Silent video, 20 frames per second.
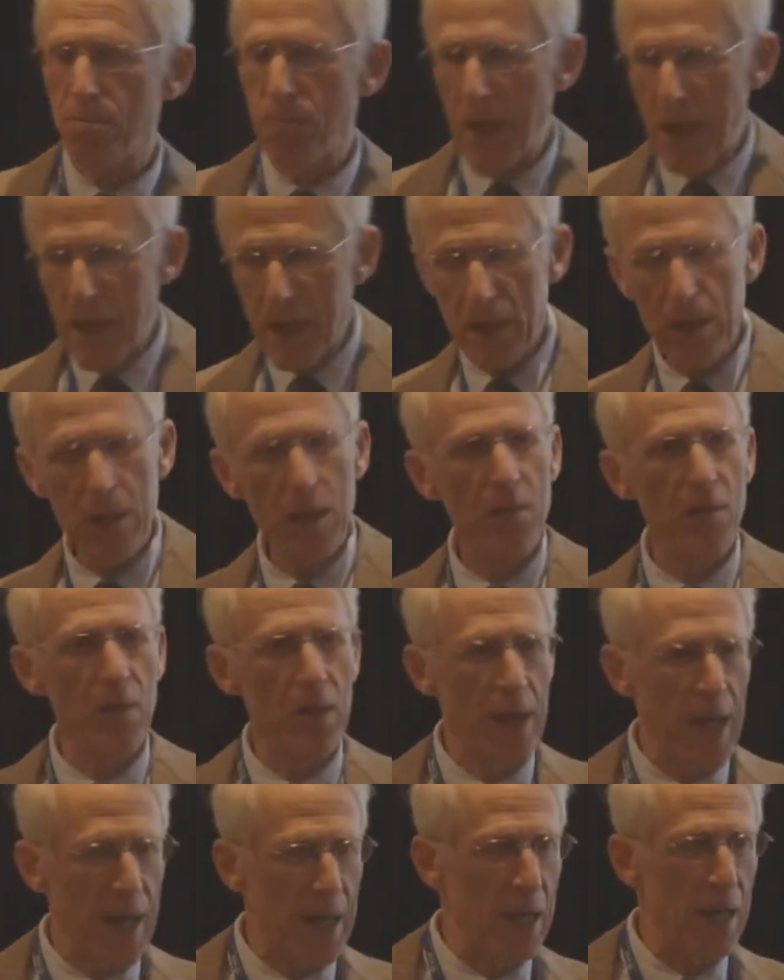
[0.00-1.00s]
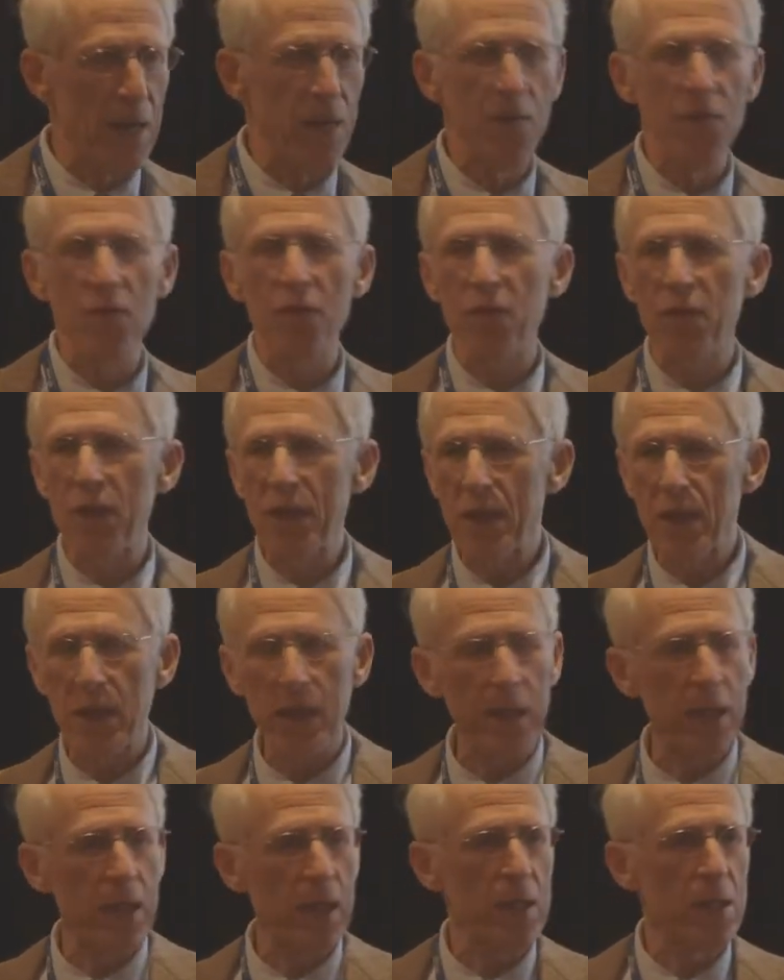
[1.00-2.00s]
positive and negative
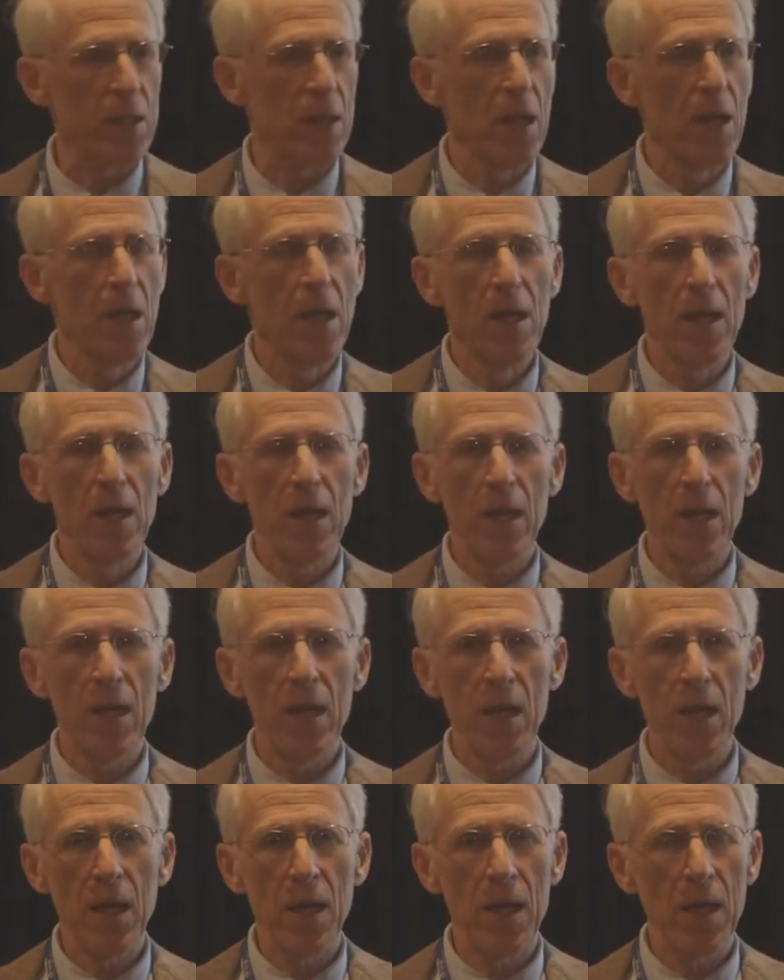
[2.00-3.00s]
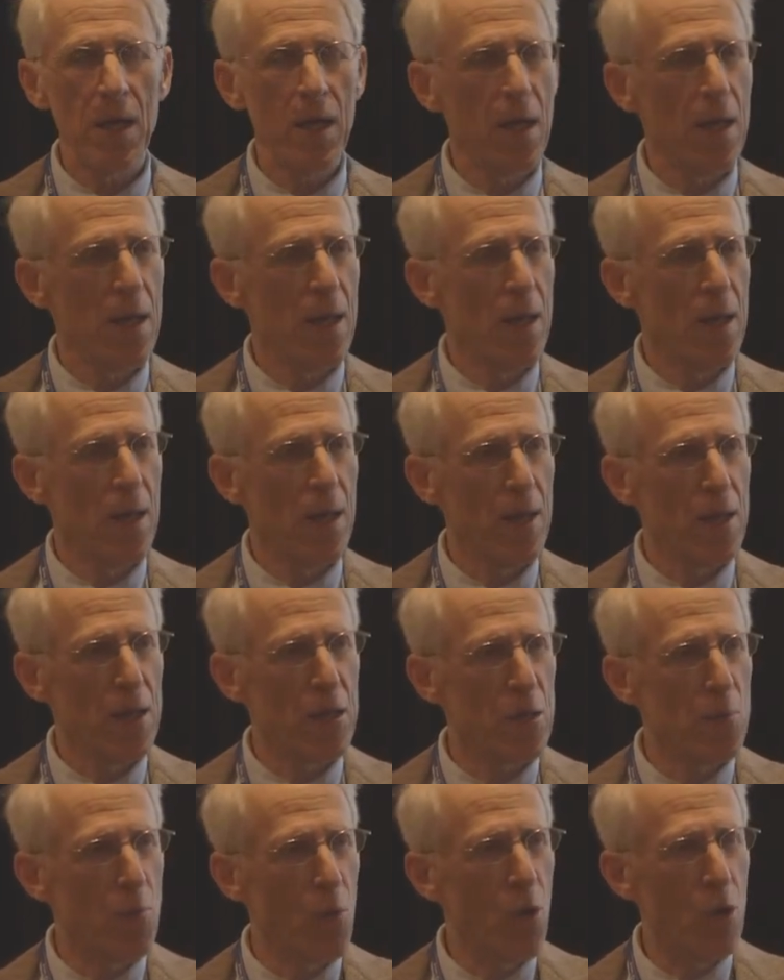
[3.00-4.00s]
feelings in this
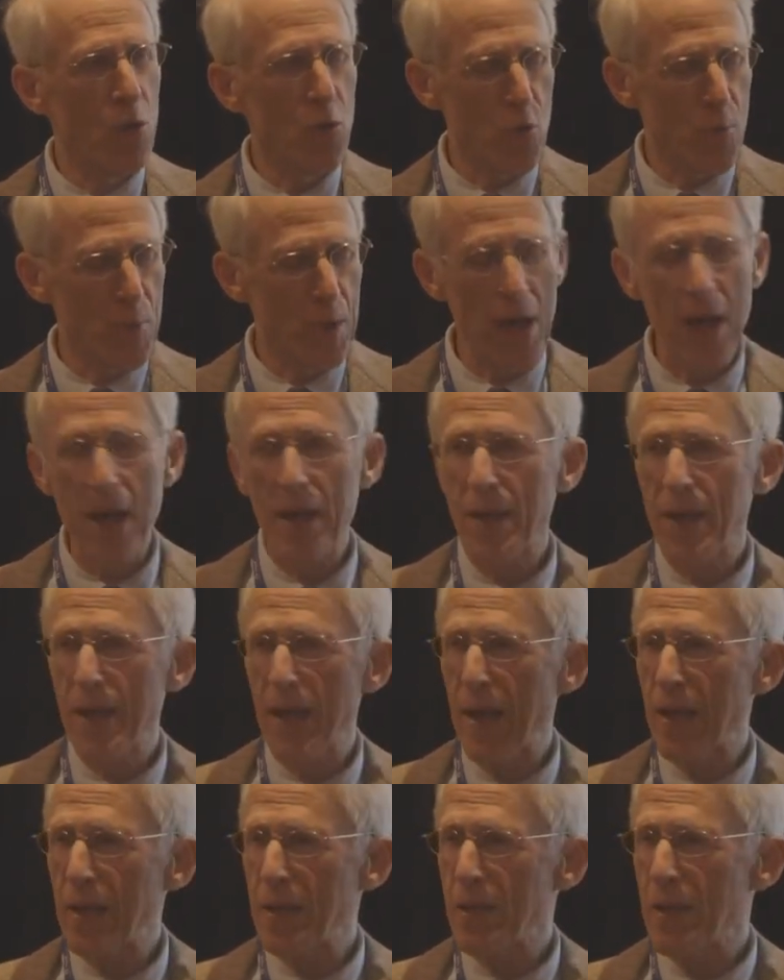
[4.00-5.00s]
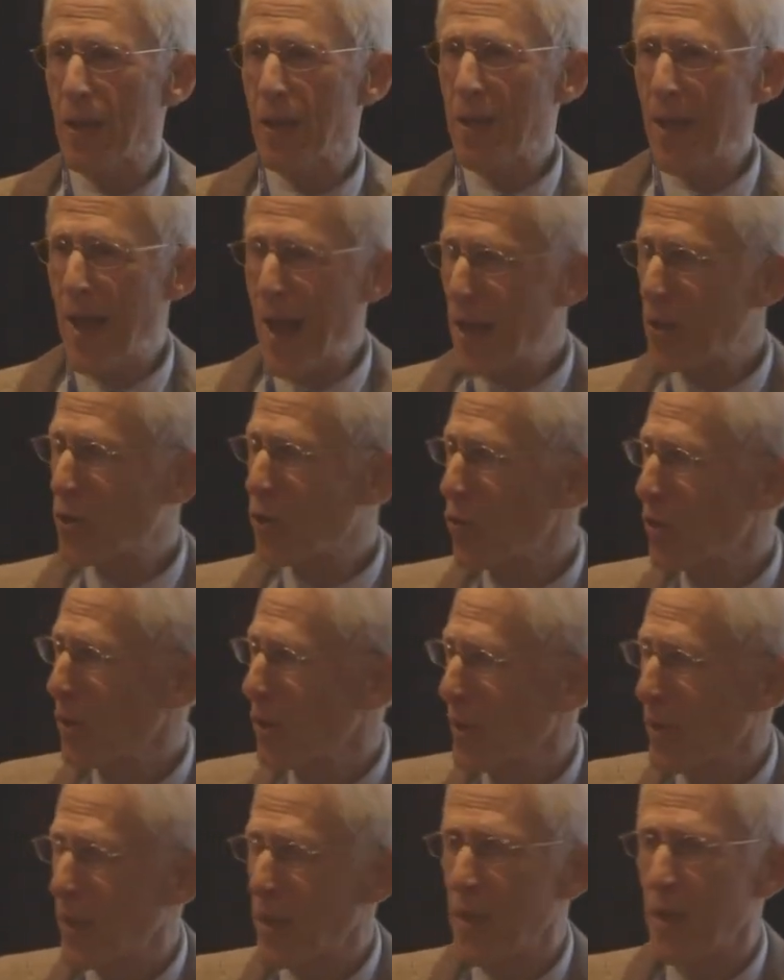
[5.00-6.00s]
small group context. And
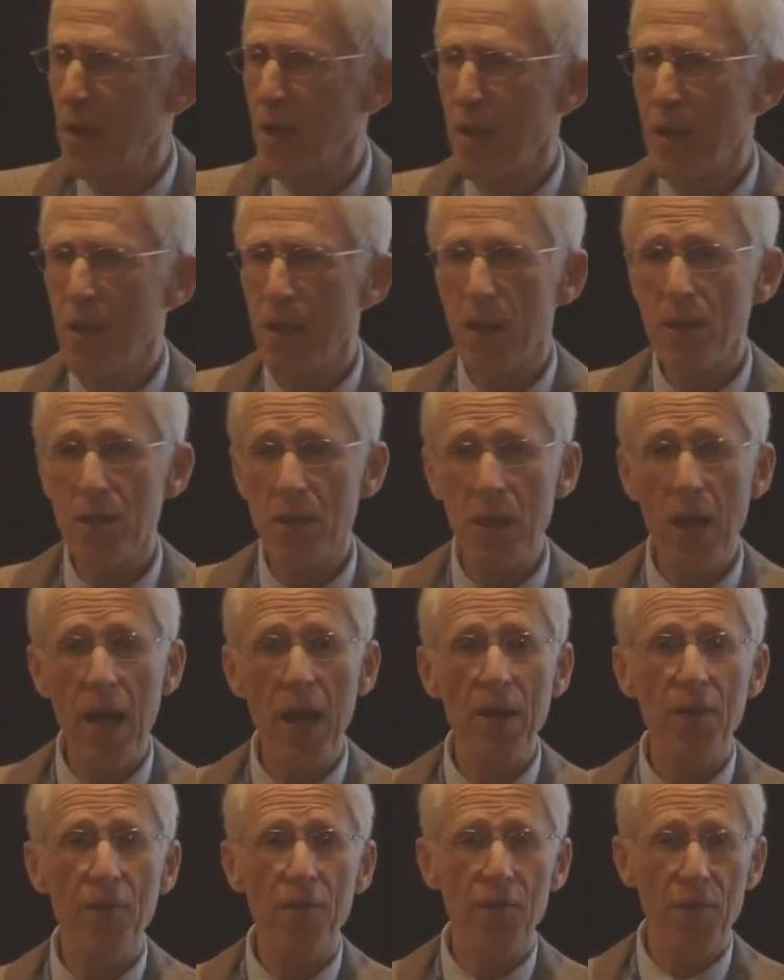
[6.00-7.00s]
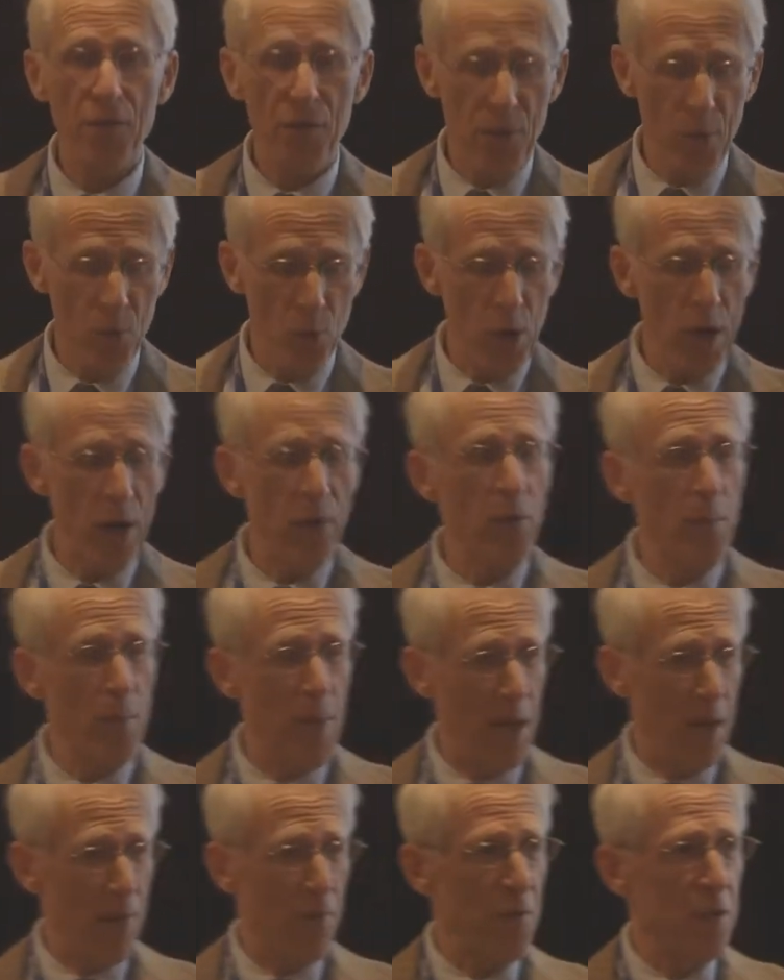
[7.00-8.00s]
naturally, aside from whatever
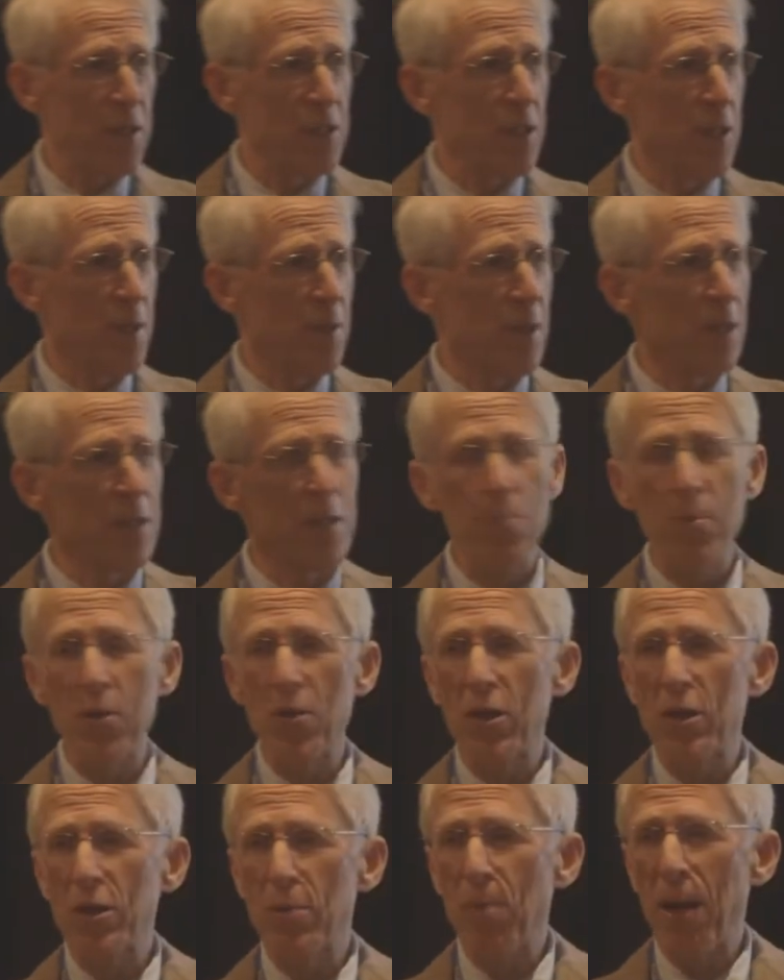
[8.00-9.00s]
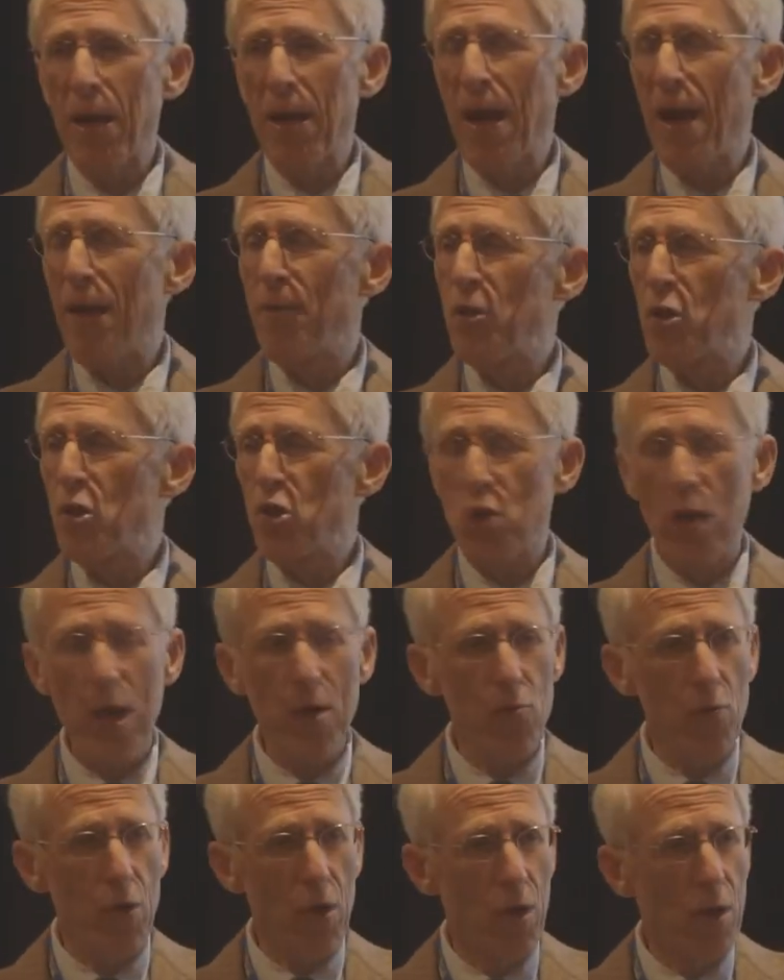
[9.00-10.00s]
benefits the experience might have in
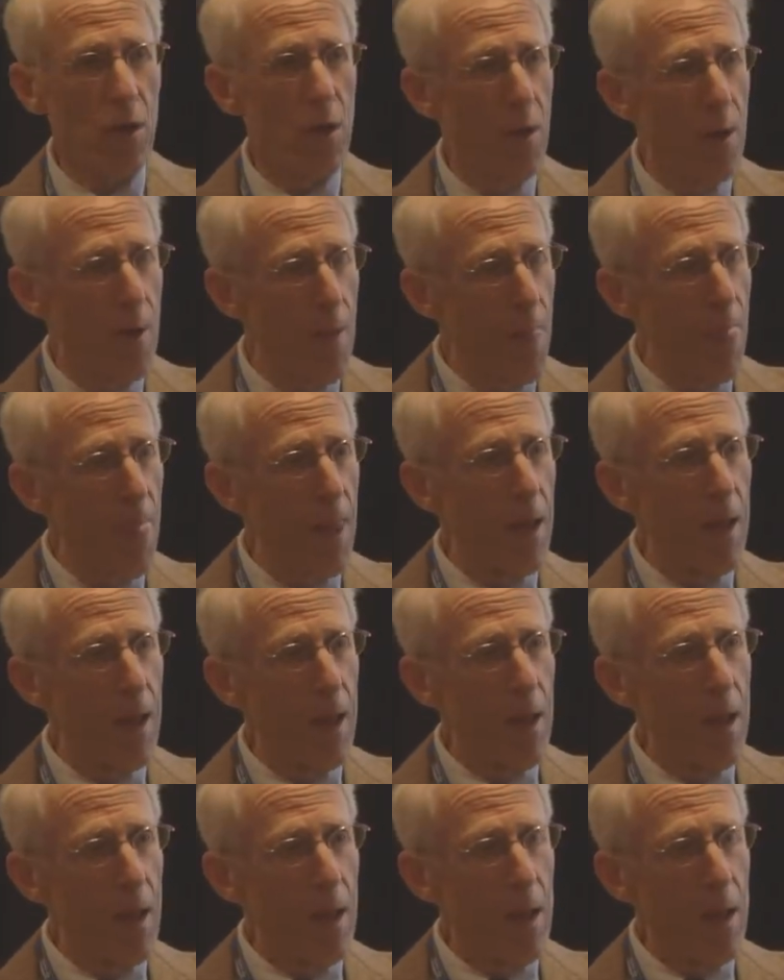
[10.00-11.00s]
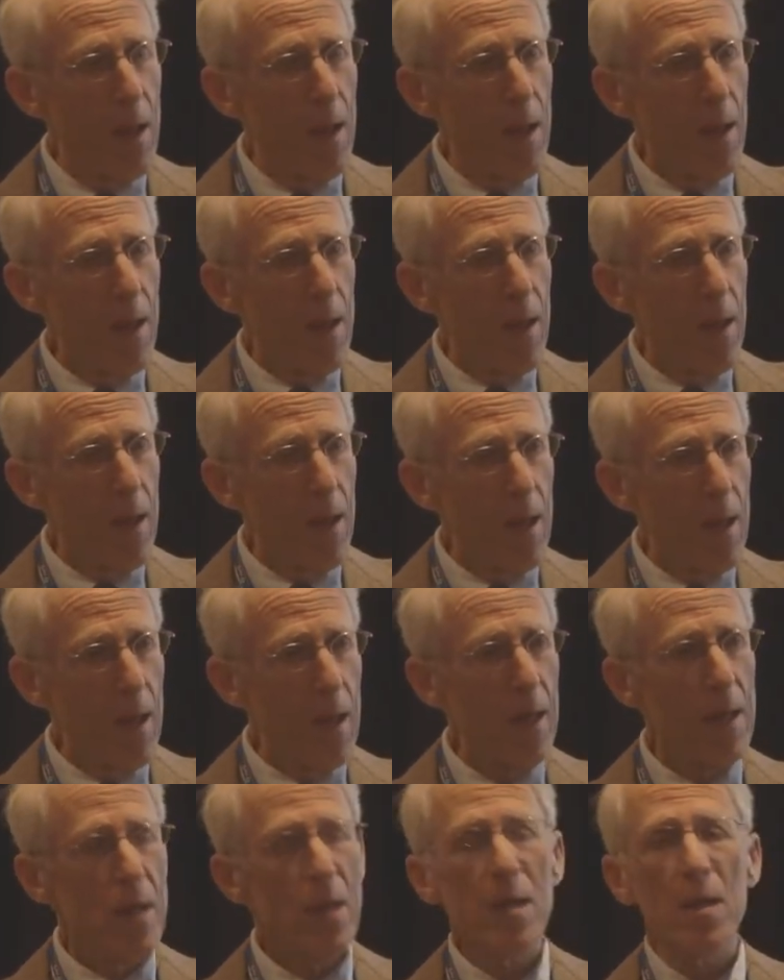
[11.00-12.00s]
general,
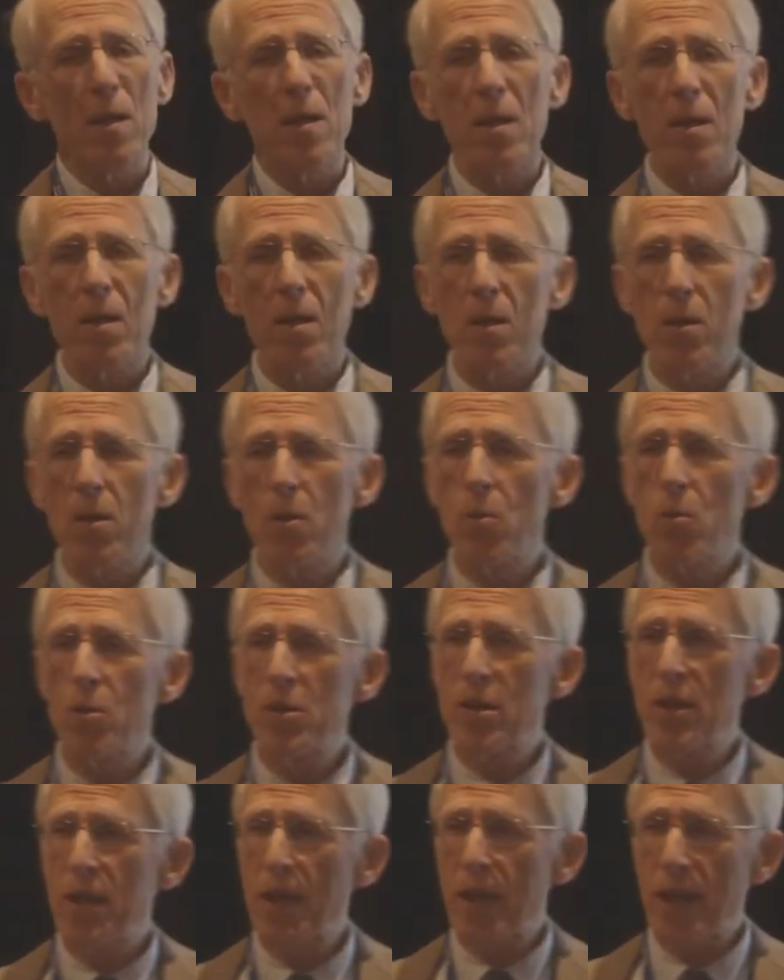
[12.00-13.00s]
it was the